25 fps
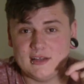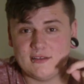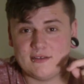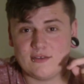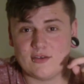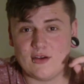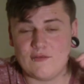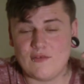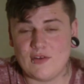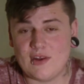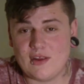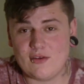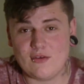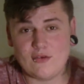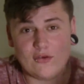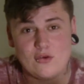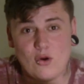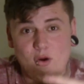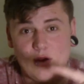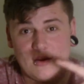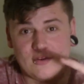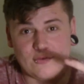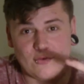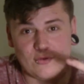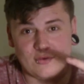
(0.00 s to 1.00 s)
So if any of you
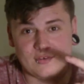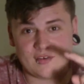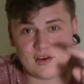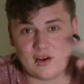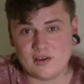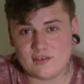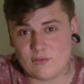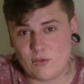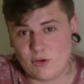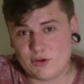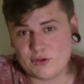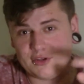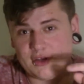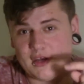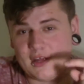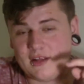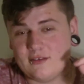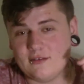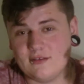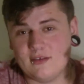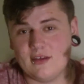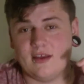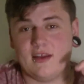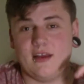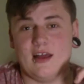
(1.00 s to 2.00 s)
Go Outdoors guys
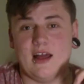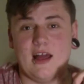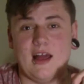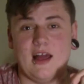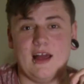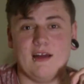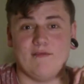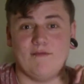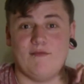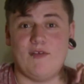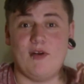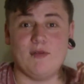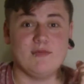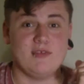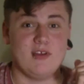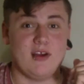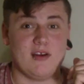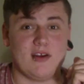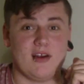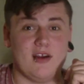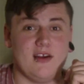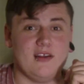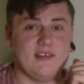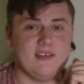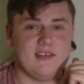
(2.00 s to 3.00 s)
watching, thumbs
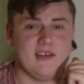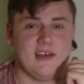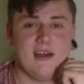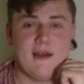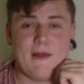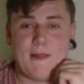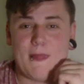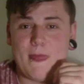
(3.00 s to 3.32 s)
up, guys.